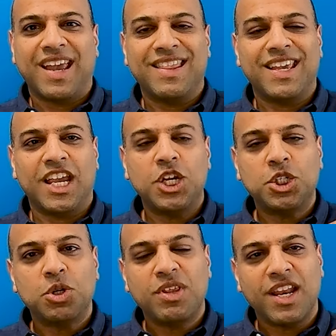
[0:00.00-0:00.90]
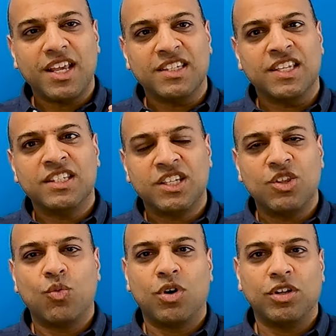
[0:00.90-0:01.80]
And the issue that exists in
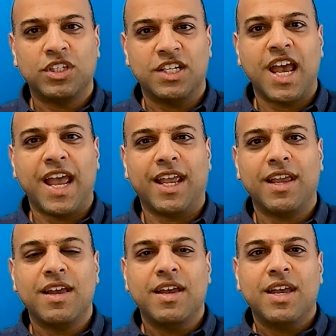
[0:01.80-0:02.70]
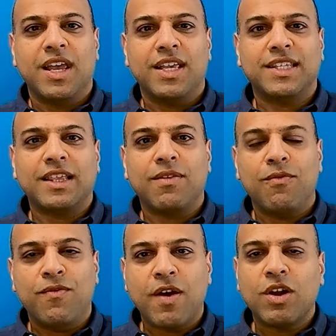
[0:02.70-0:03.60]
the world today is that the
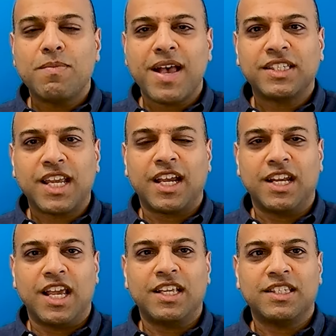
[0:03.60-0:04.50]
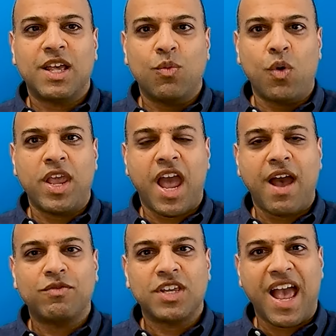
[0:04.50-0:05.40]
very best techniques that we
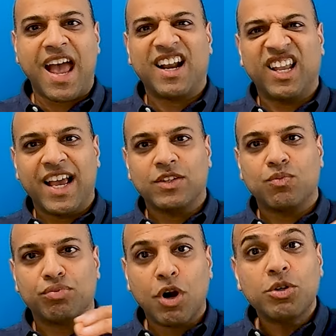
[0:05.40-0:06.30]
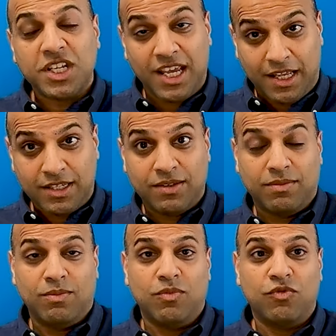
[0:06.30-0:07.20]
have to analyze proteins
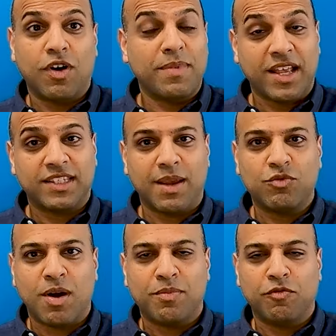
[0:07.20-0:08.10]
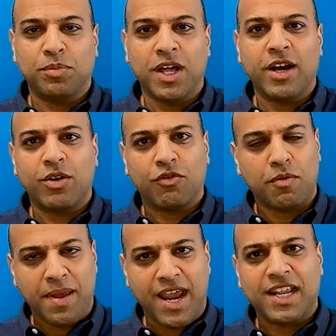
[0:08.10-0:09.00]
from that same drop of blood or
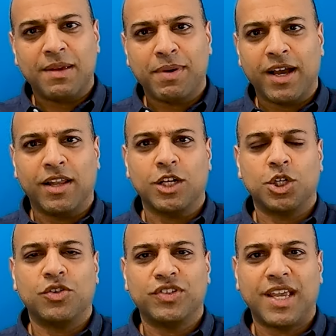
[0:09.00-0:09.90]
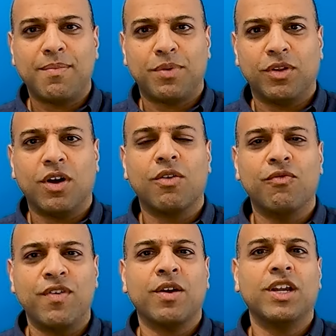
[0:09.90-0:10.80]
from any biological sample are
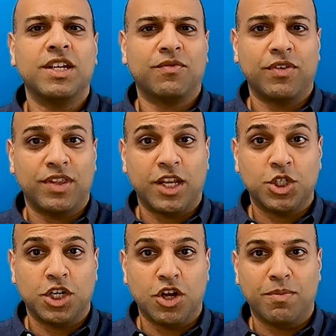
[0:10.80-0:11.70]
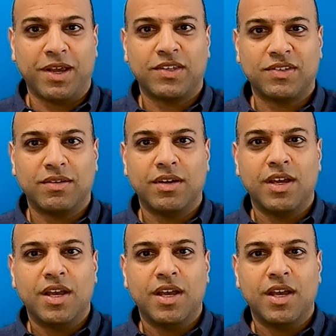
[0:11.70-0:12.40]
very different than genomics.